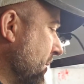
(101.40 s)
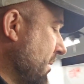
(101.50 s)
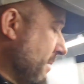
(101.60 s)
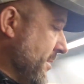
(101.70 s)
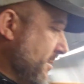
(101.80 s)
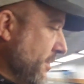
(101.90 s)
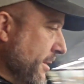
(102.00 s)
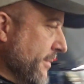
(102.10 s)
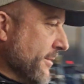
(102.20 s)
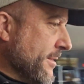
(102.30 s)
There's so many
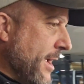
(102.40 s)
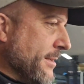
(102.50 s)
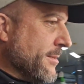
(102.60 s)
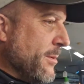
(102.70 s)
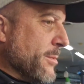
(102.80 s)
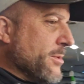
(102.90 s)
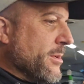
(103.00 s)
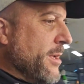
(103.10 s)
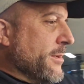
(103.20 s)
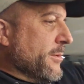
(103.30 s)
different sizes. It almost
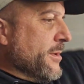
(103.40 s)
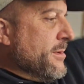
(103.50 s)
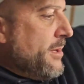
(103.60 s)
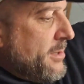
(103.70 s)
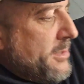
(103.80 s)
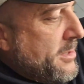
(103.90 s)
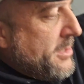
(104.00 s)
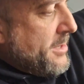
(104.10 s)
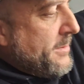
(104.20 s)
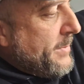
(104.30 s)
looked like there was another
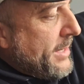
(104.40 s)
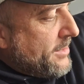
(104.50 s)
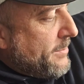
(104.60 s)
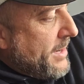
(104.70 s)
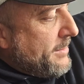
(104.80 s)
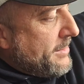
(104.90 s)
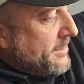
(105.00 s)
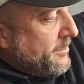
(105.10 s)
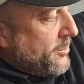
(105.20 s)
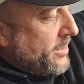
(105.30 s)
batch of babies
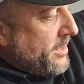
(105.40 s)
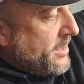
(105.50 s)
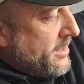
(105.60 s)
somewhere.